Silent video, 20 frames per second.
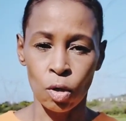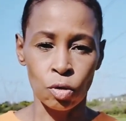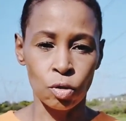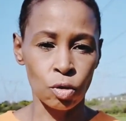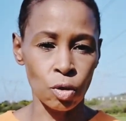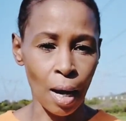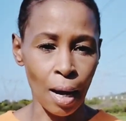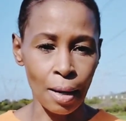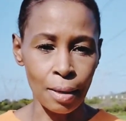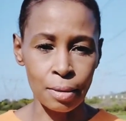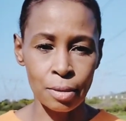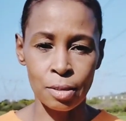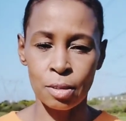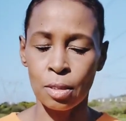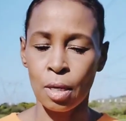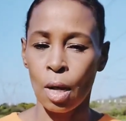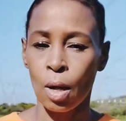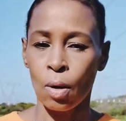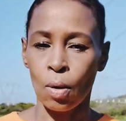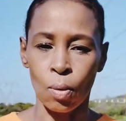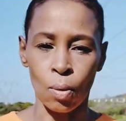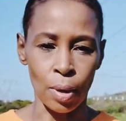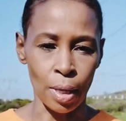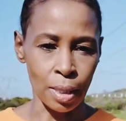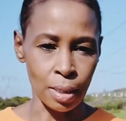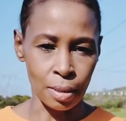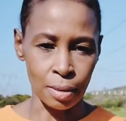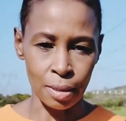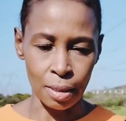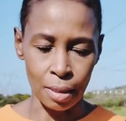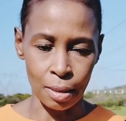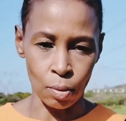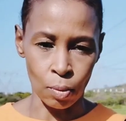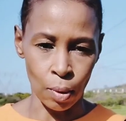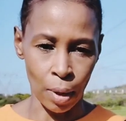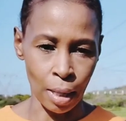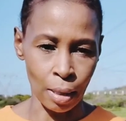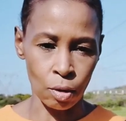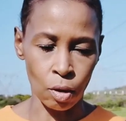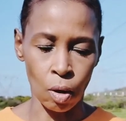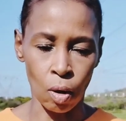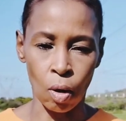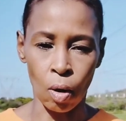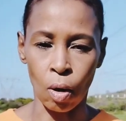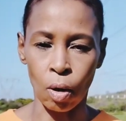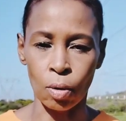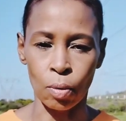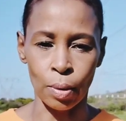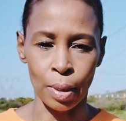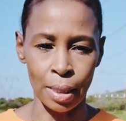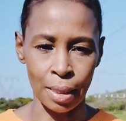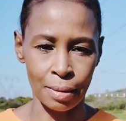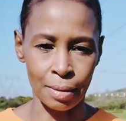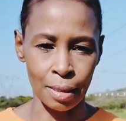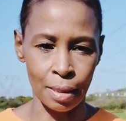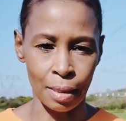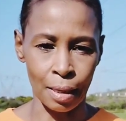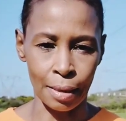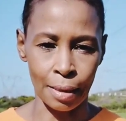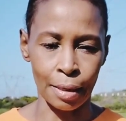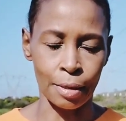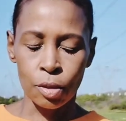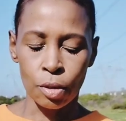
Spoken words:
drugs, or anything, or alcohol, or anything like that.